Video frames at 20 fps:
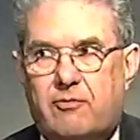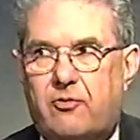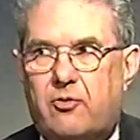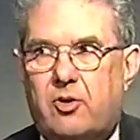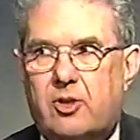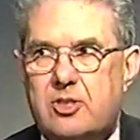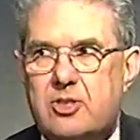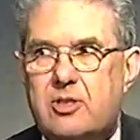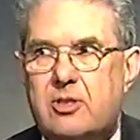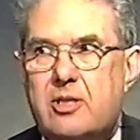
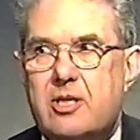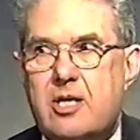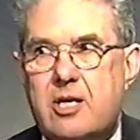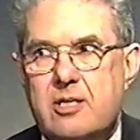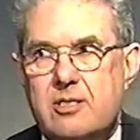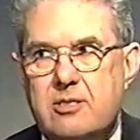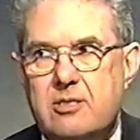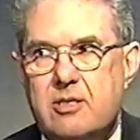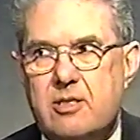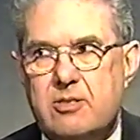Fortunately, he's,
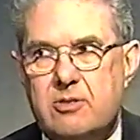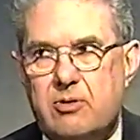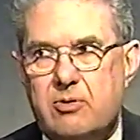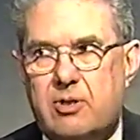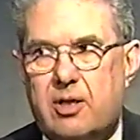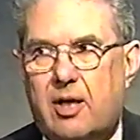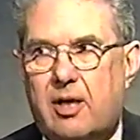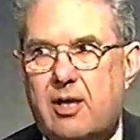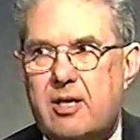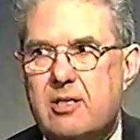he's
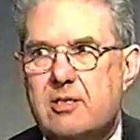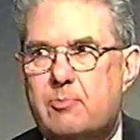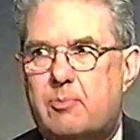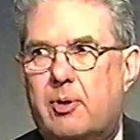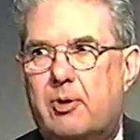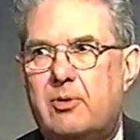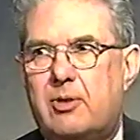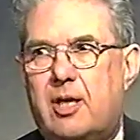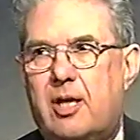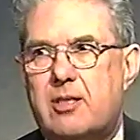okay. His mm -hmm.
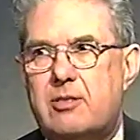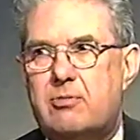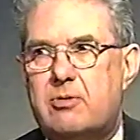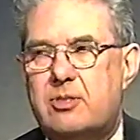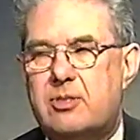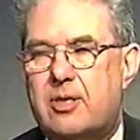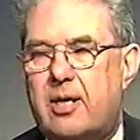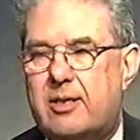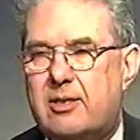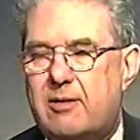bone mm-hmm. cancer has
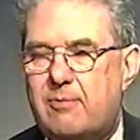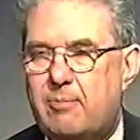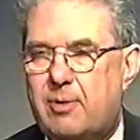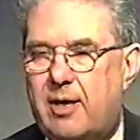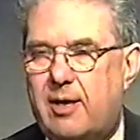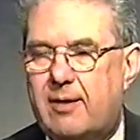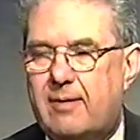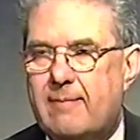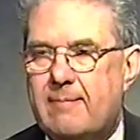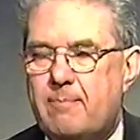not come
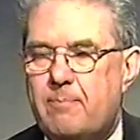back.